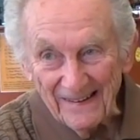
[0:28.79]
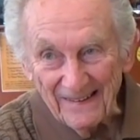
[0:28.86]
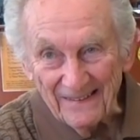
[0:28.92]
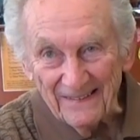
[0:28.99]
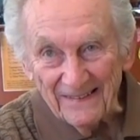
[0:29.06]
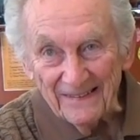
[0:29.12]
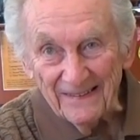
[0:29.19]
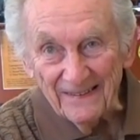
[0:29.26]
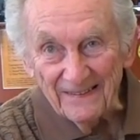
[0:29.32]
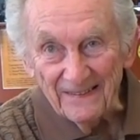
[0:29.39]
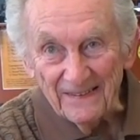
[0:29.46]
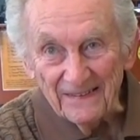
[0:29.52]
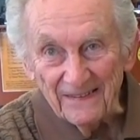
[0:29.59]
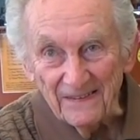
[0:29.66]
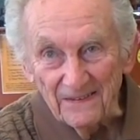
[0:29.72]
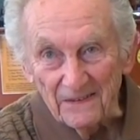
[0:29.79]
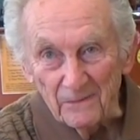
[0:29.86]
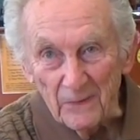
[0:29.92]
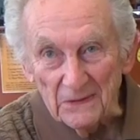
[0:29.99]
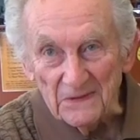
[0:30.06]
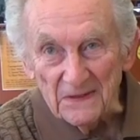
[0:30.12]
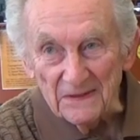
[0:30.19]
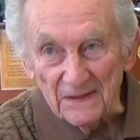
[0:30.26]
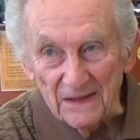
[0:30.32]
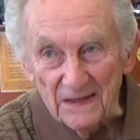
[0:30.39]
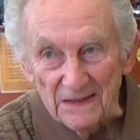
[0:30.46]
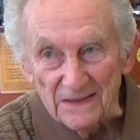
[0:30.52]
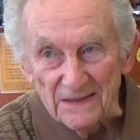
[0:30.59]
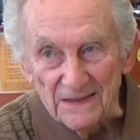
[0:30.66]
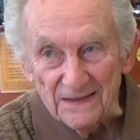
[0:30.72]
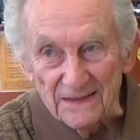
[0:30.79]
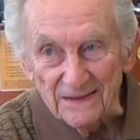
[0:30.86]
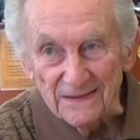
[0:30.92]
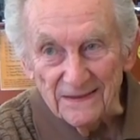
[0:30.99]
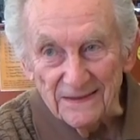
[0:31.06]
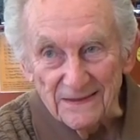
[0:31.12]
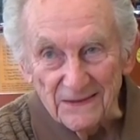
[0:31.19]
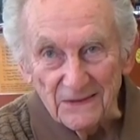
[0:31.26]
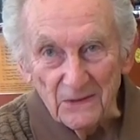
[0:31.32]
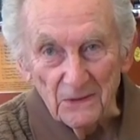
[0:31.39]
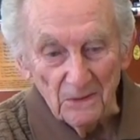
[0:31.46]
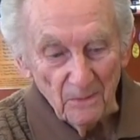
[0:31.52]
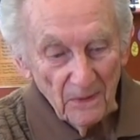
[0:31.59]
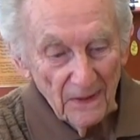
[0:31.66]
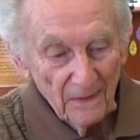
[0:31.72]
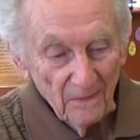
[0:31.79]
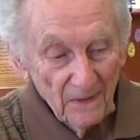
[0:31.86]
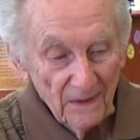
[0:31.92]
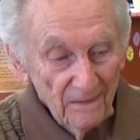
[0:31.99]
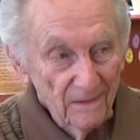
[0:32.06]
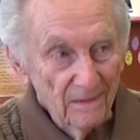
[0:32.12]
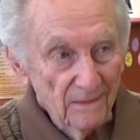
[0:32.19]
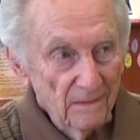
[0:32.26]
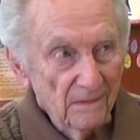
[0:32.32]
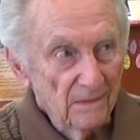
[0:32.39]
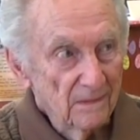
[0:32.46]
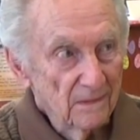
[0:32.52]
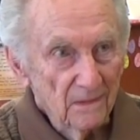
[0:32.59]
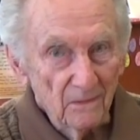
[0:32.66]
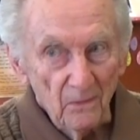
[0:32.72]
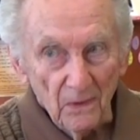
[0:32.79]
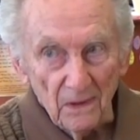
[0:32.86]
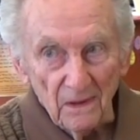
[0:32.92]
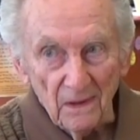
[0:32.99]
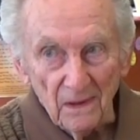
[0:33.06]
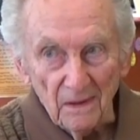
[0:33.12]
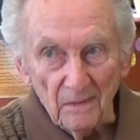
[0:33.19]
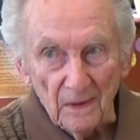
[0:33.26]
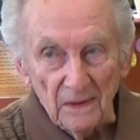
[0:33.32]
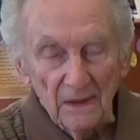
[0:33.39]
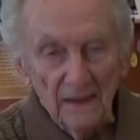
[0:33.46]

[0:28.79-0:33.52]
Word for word: And I, I, think, you know, most of the kids mm-hmm. in school probably Pearl Harbor.